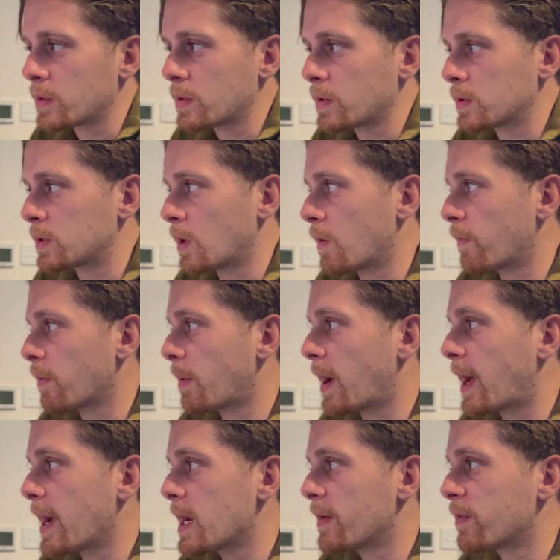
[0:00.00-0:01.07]
So from a
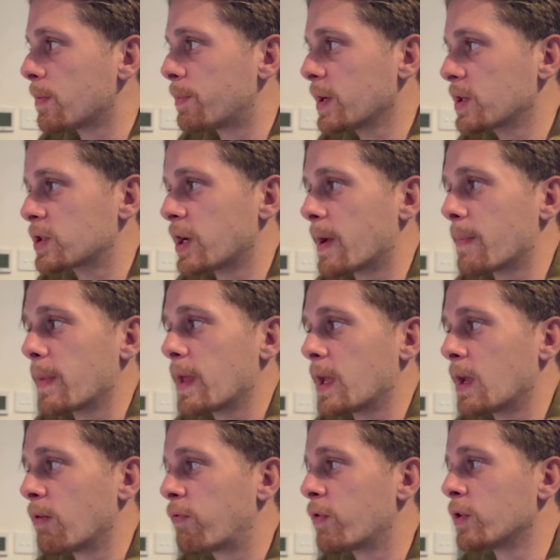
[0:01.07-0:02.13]
high level picture,
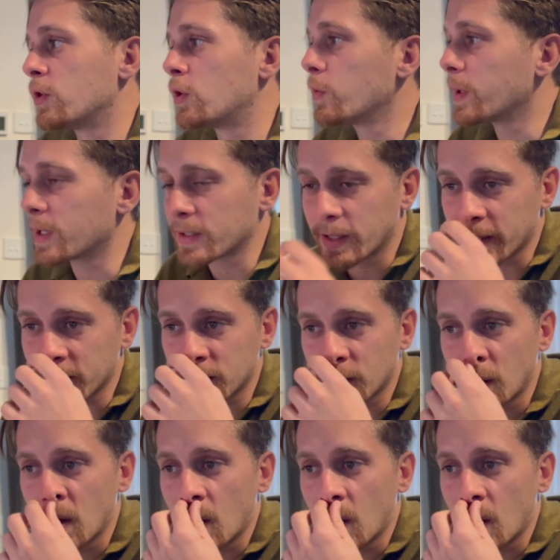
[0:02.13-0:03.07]
if we're doing this,